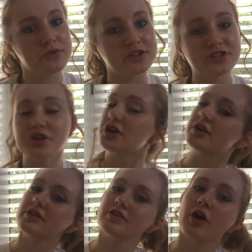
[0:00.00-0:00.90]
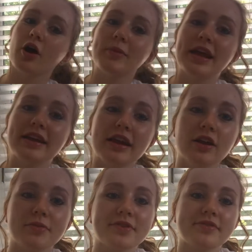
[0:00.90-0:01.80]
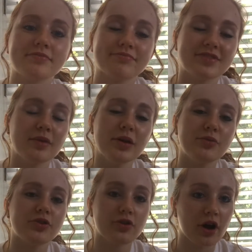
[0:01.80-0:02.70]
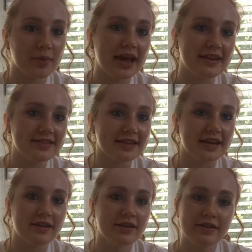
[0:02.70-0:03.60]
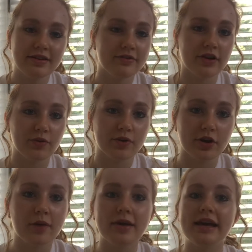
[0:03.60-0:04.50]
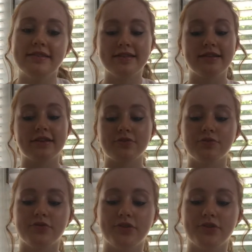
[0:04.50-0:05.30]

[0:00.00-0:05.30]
we just started to call me Anna Carol, but some people do call me AC. If you ever want to call me AC, that's cool